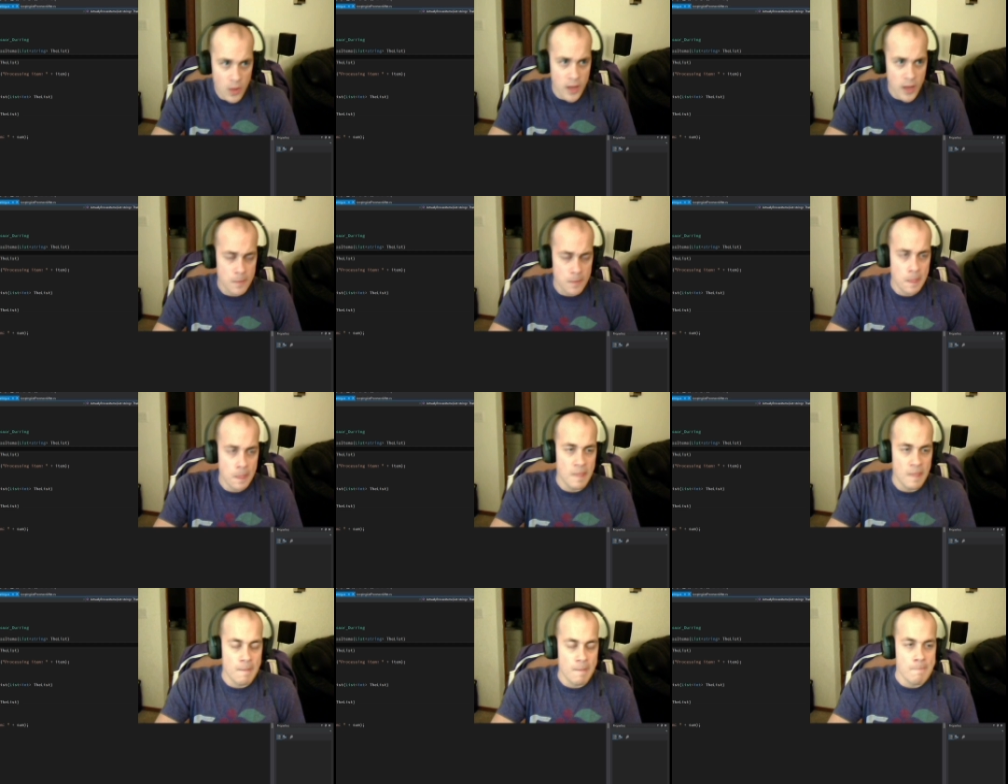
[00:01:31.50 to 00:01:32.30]
Okay,
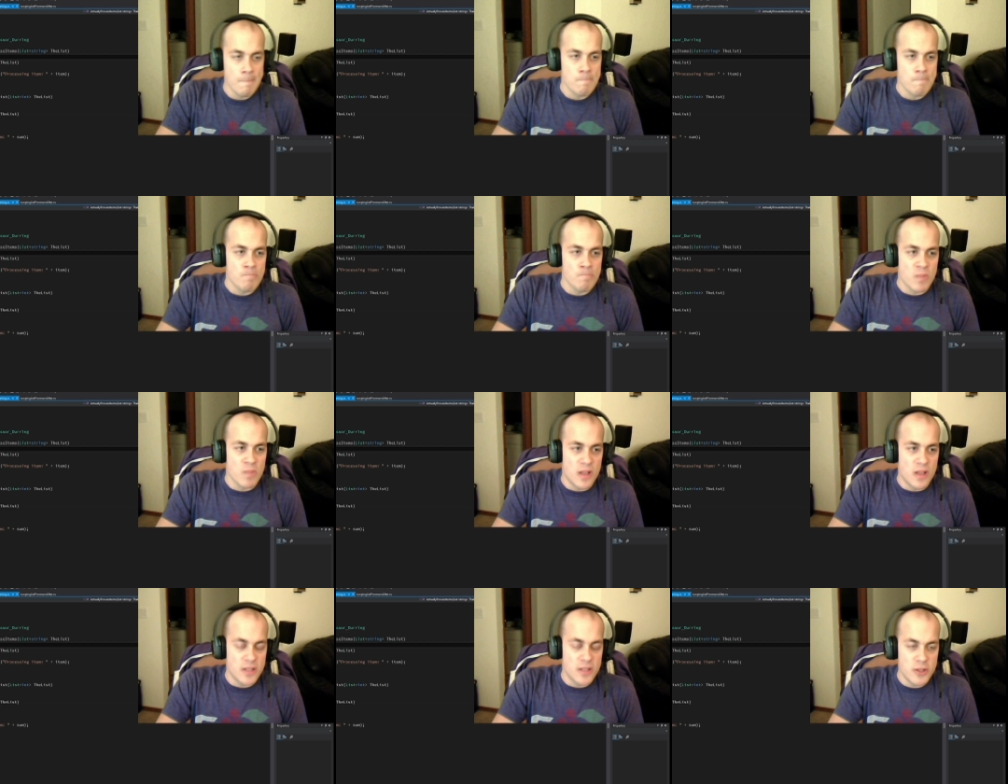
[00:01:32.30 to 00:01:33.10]

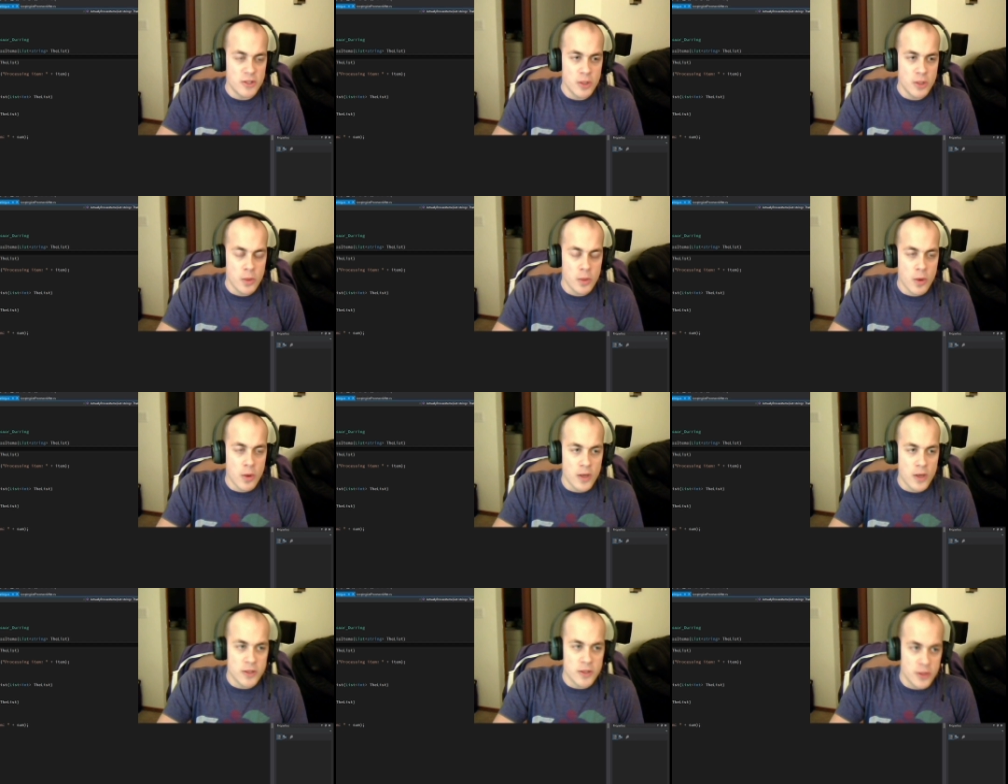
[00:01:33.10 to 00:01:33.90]
essentially we're
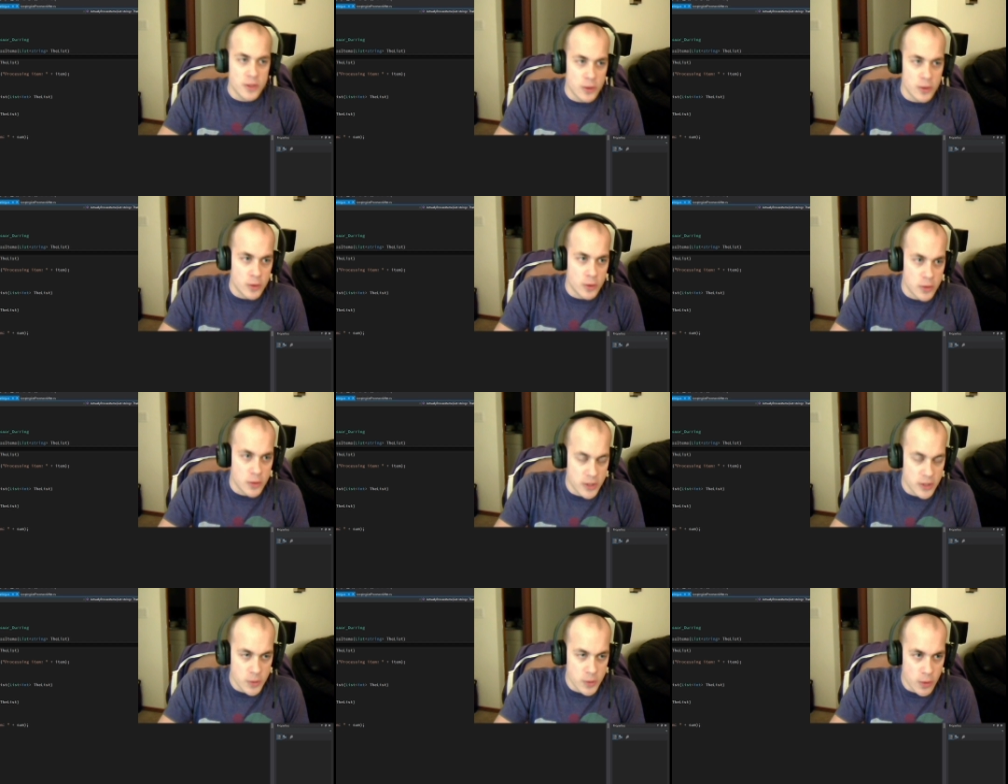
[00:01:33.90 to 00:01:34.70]
going to,
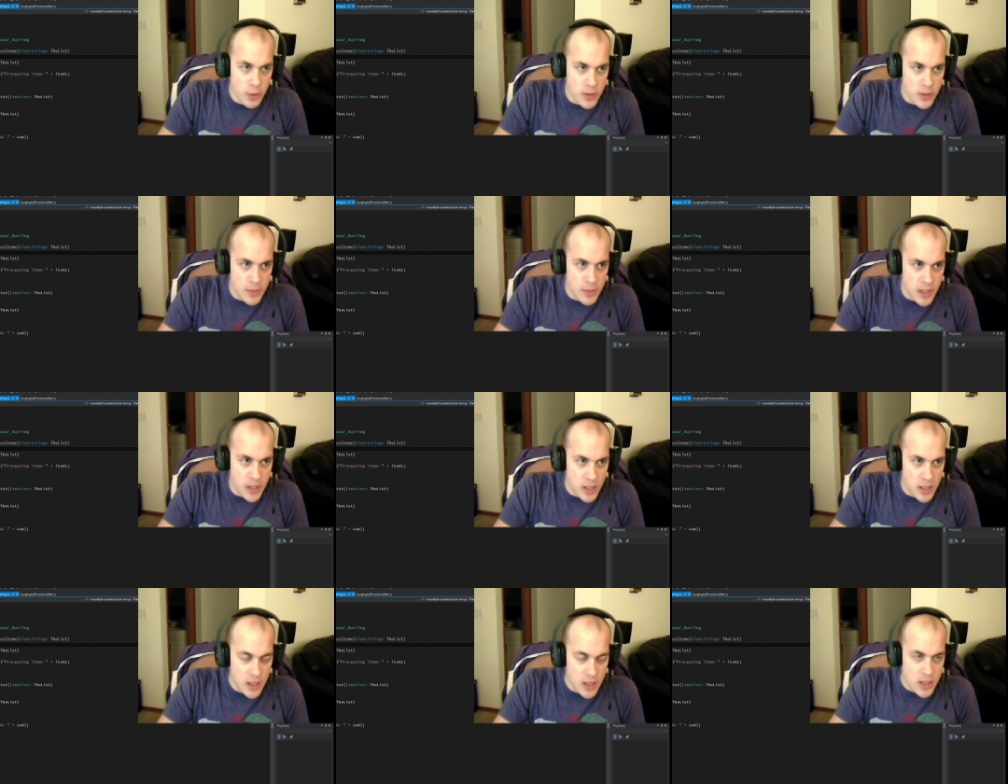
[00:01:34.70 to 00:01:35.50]
since we're going to
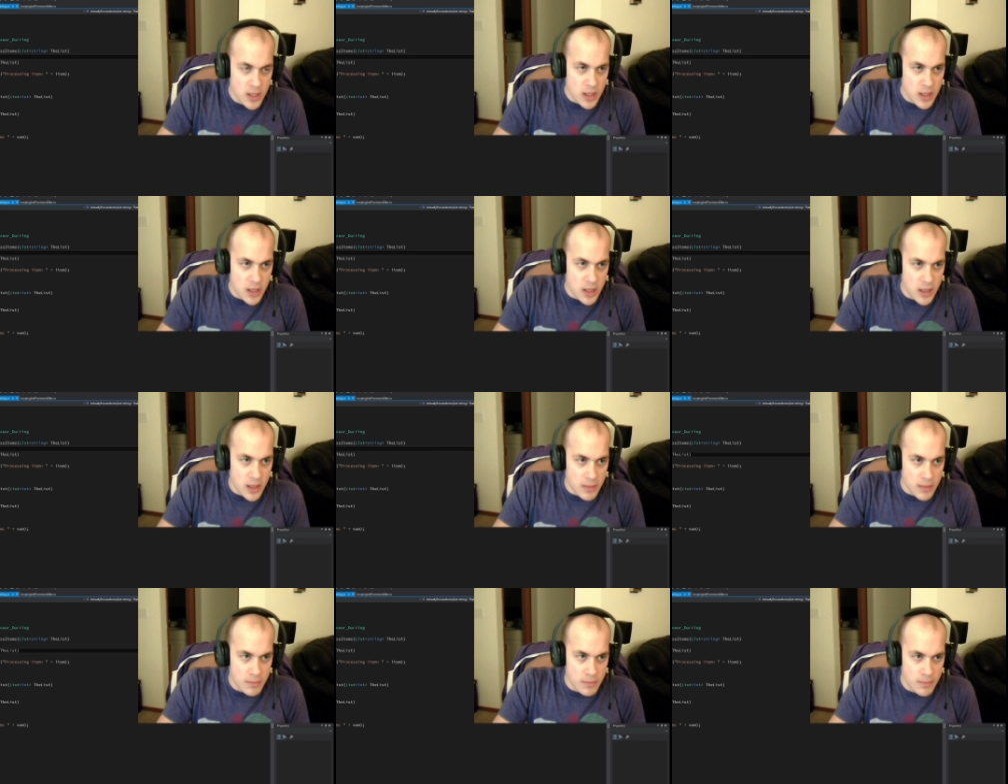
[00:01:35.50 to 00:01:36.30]
be
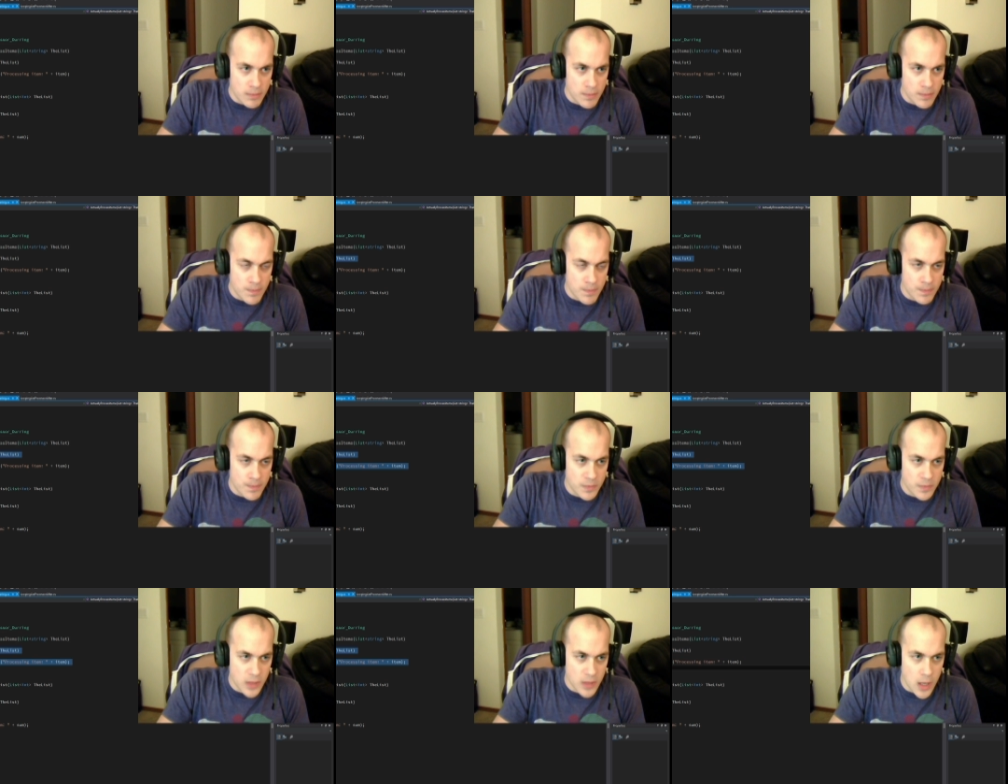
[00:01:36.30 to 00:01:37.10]
um,
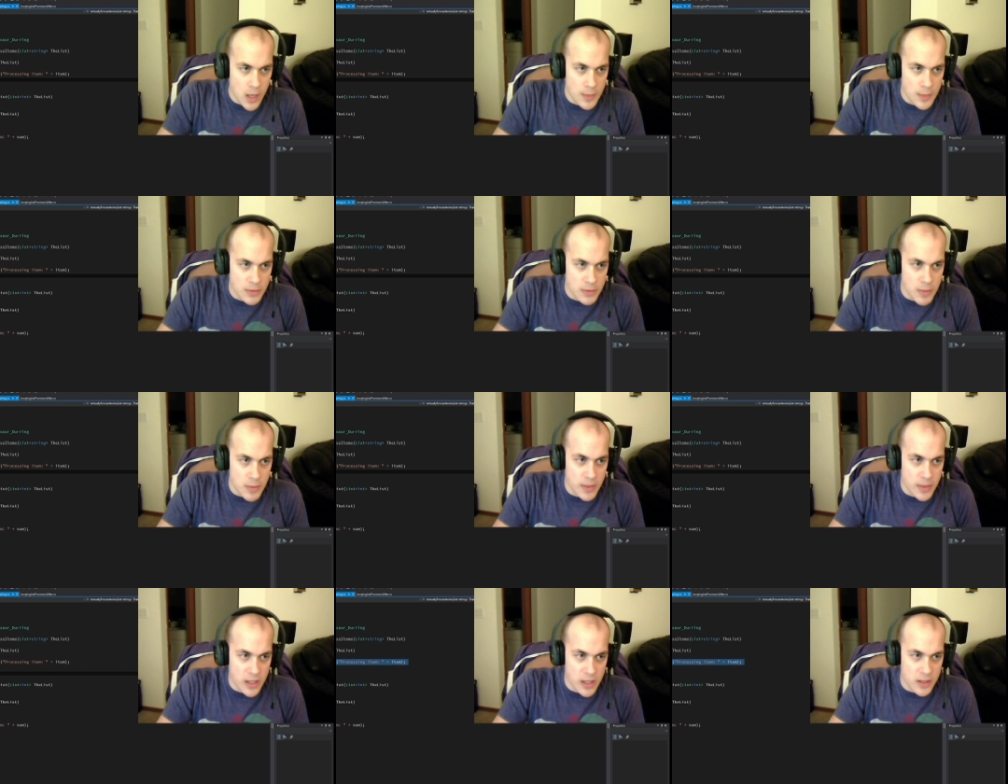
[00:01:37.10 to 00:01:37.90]
almost
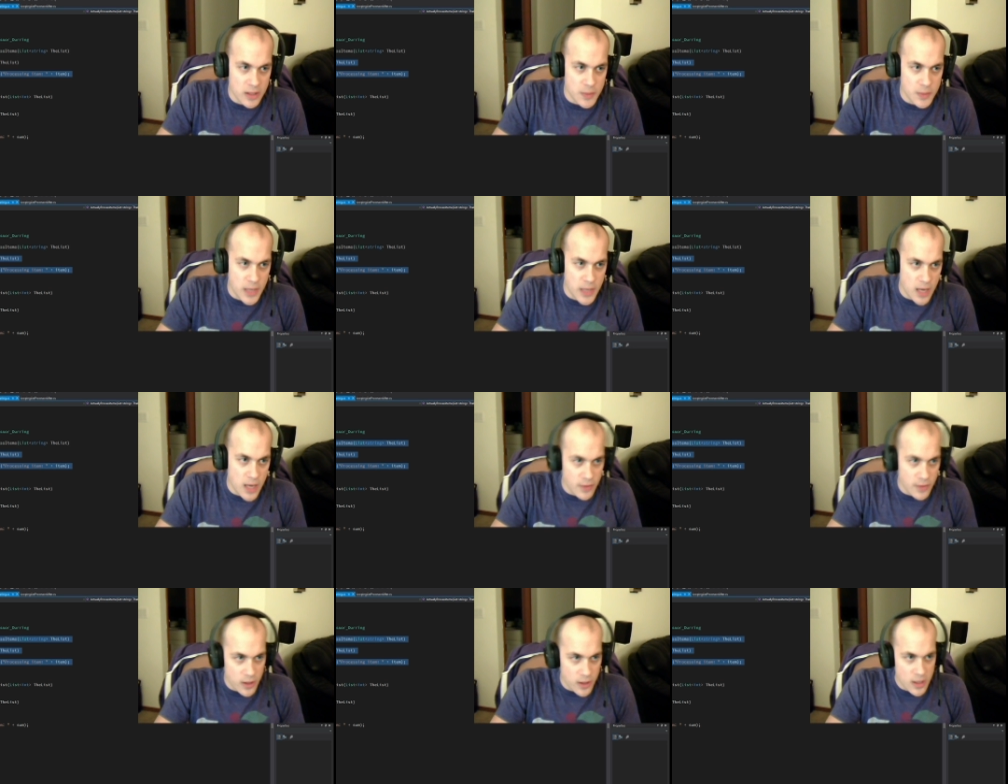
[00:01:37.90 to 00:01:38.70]
mimicking this
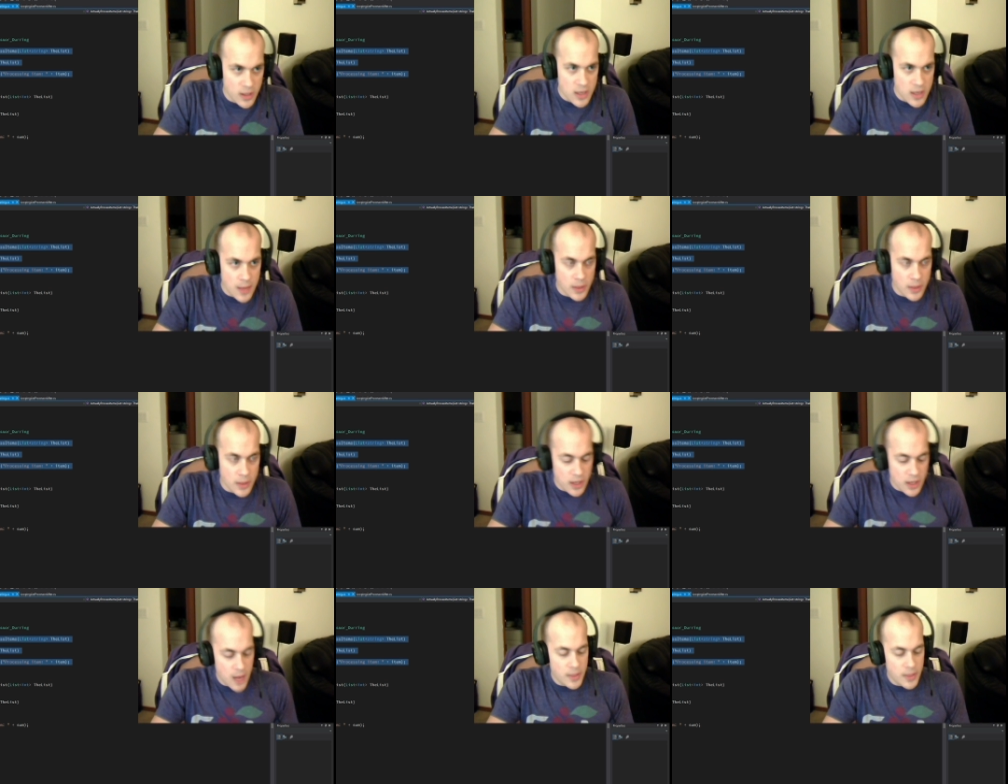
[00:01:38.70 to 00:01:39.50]
behavior, I'm
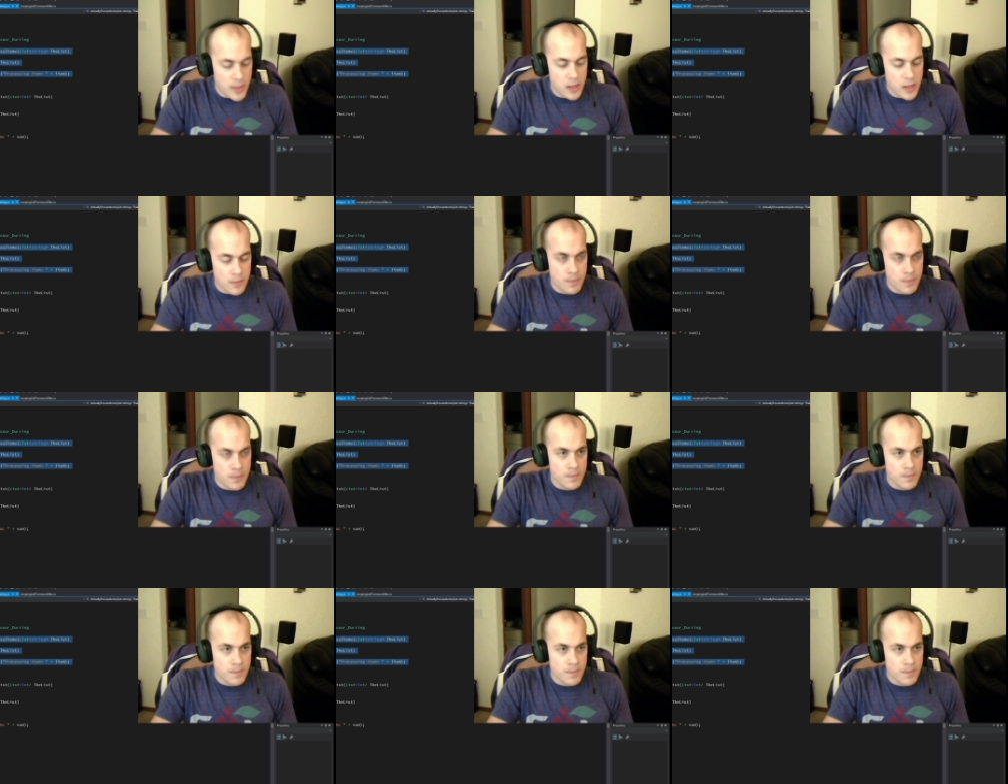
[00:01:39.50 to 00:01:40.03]
going to copy